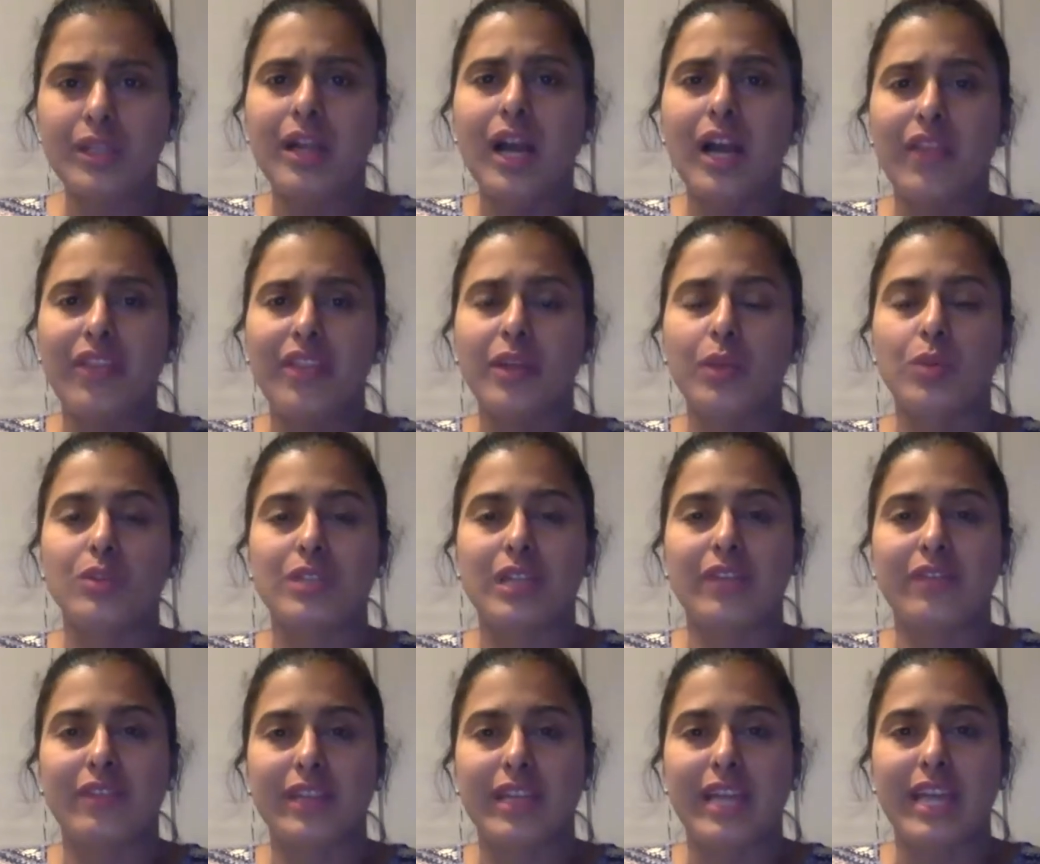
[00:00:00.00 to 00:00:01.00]
I think will
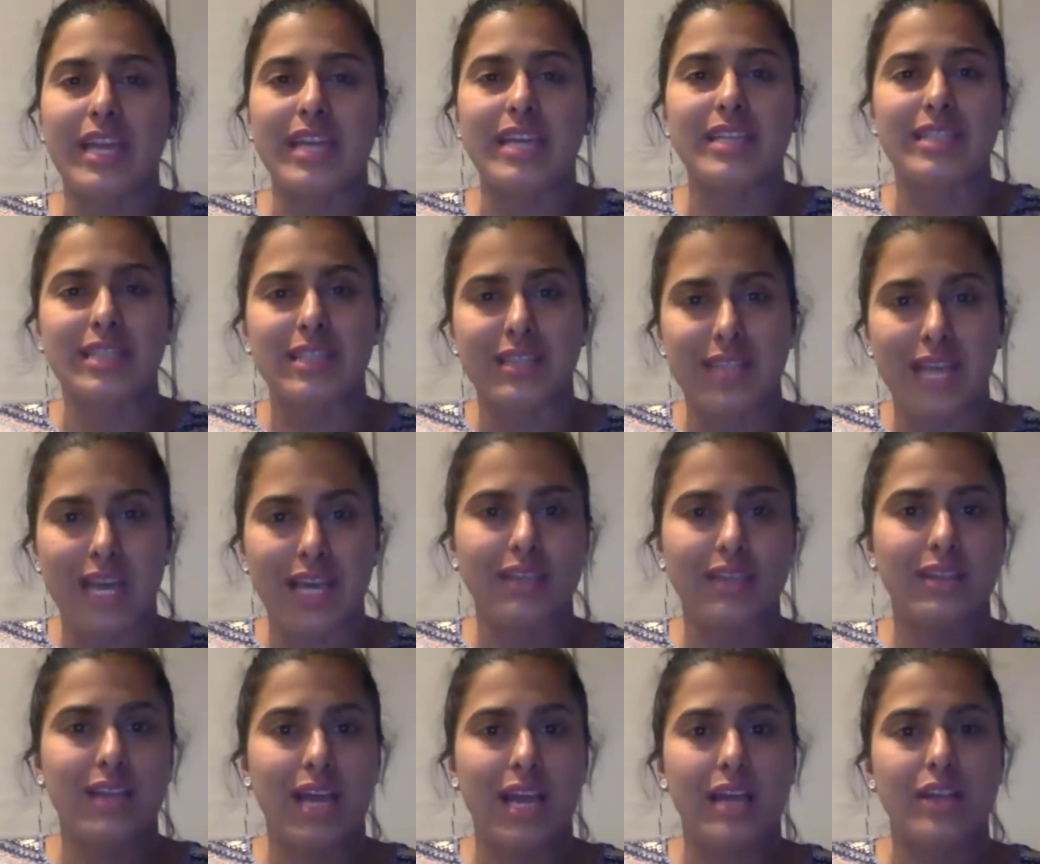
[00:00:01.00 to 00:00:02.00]
definitely ease in that
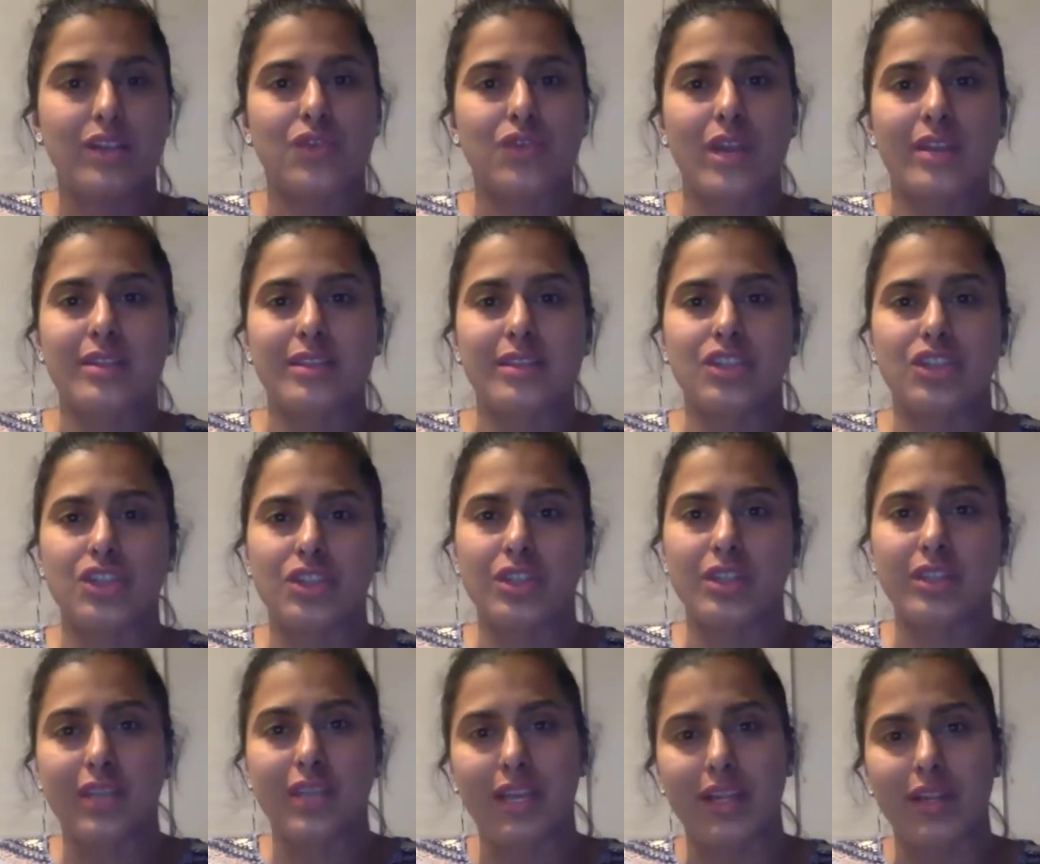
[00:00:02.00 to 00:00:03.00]
transition in
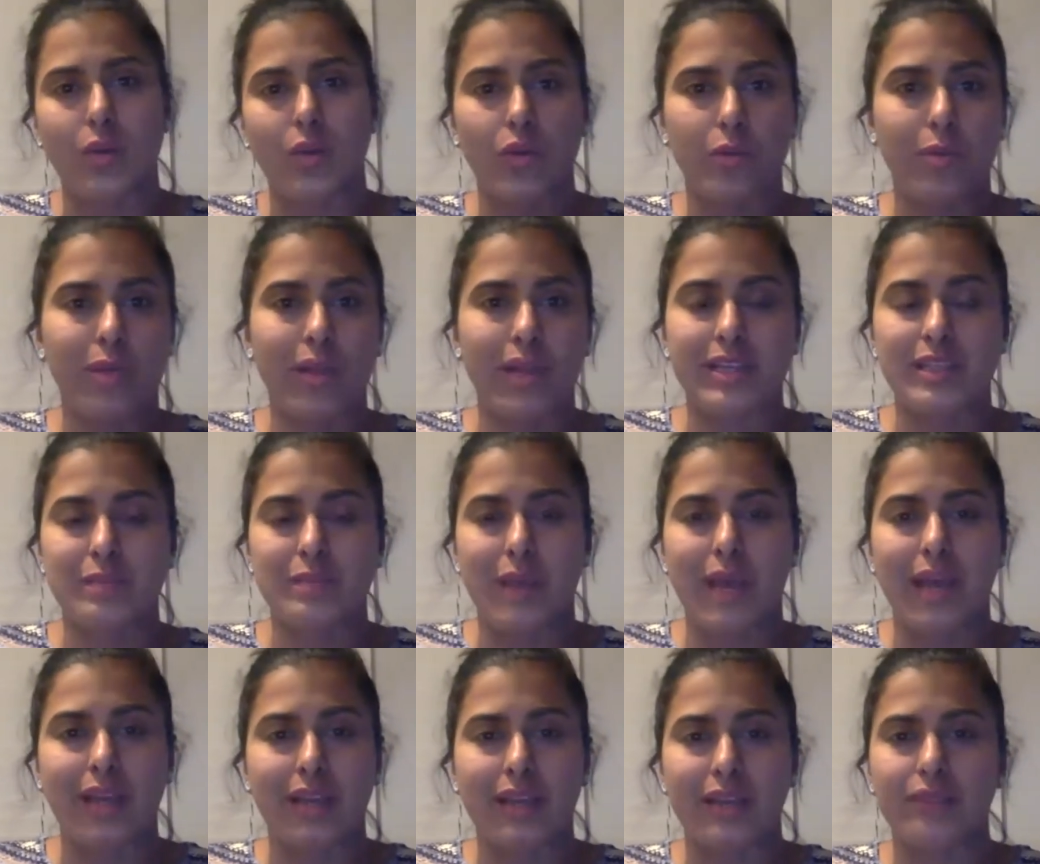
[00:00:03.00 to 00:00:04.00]
getting all the players back
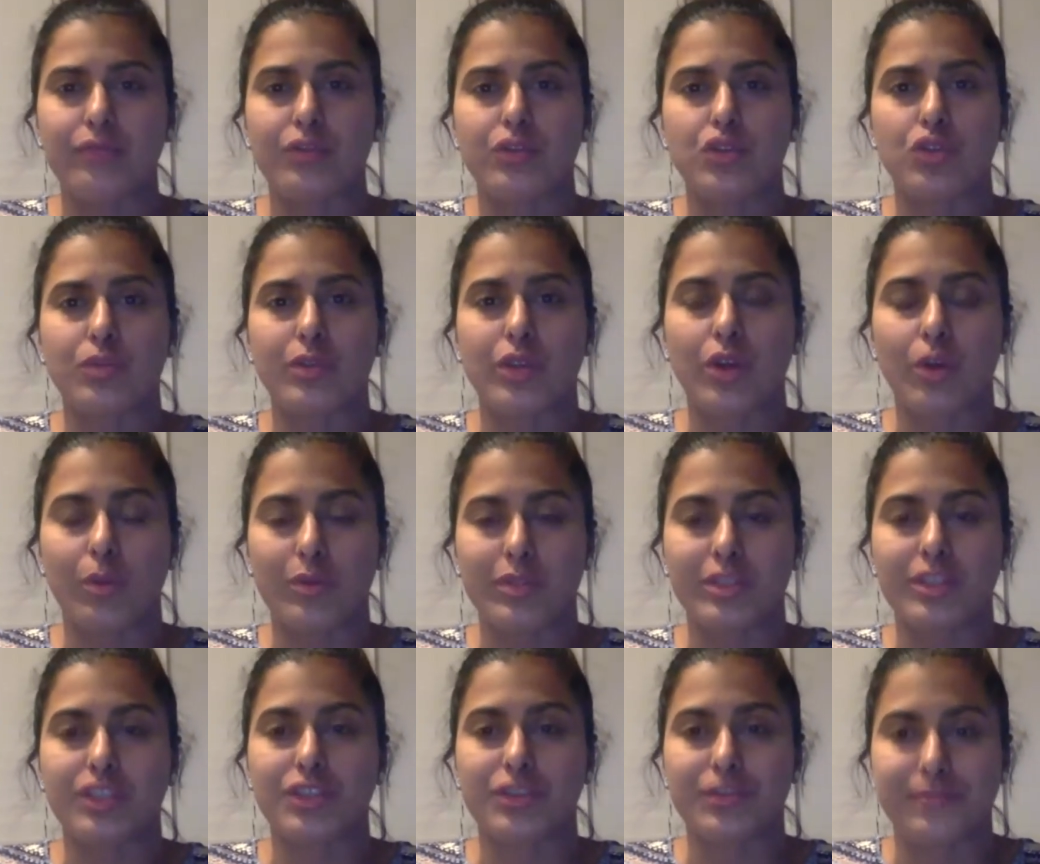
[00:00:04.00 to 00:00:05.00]
and resuming
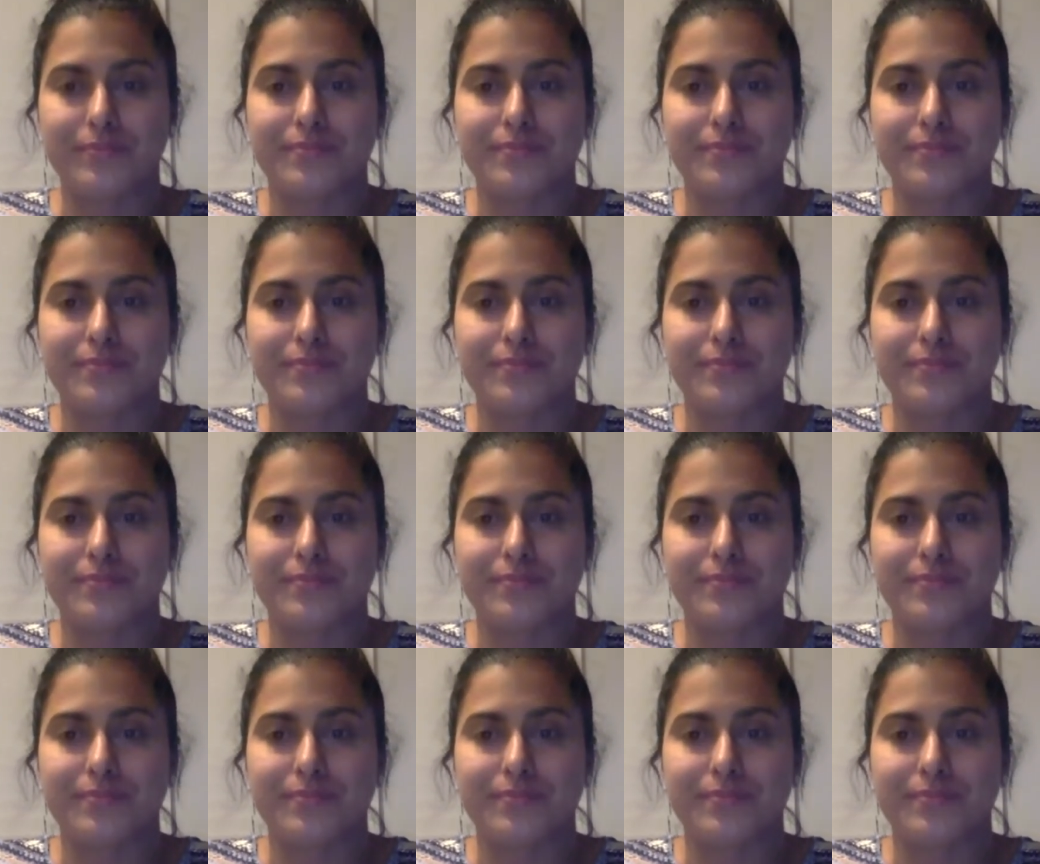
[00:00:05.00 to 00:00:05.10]
competition.